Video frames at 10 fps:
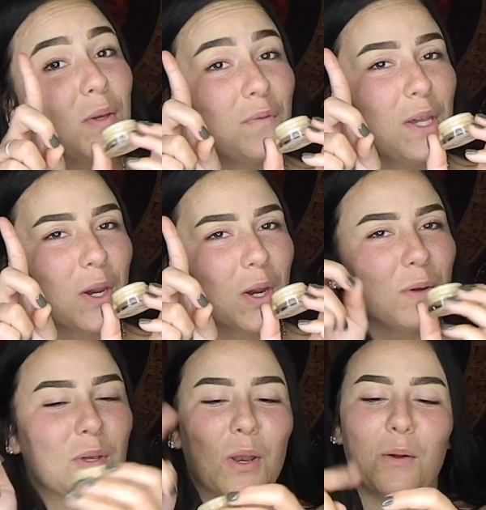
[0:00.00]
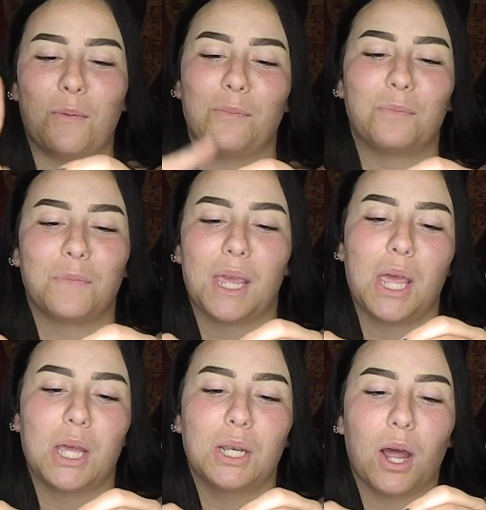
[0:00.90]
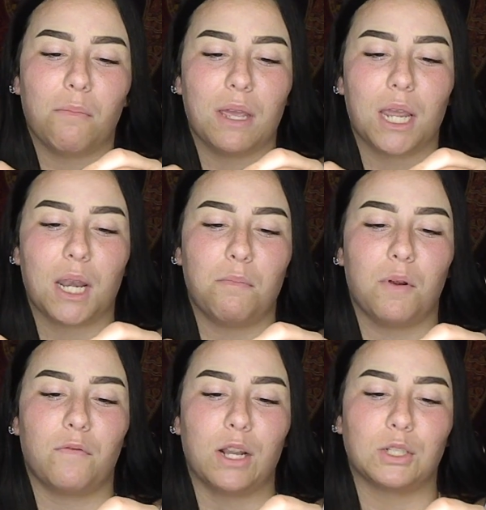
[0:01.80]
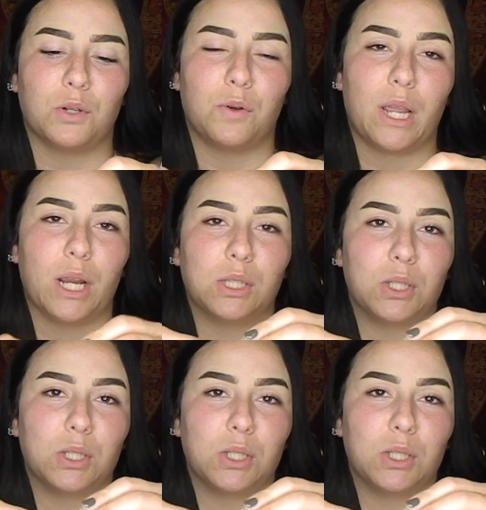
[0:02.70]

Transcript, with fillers: finger, you know, not being any professional right here.